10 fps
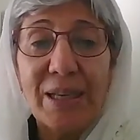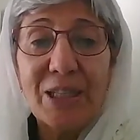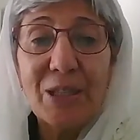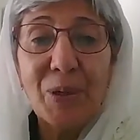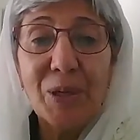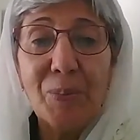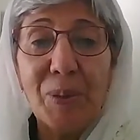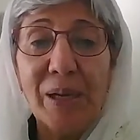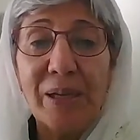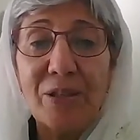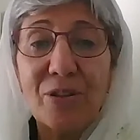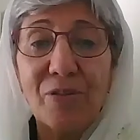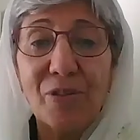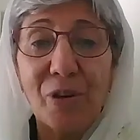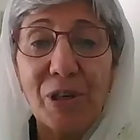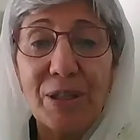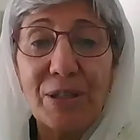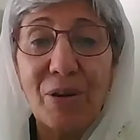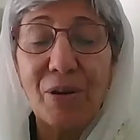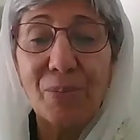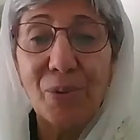spent billions of dollars on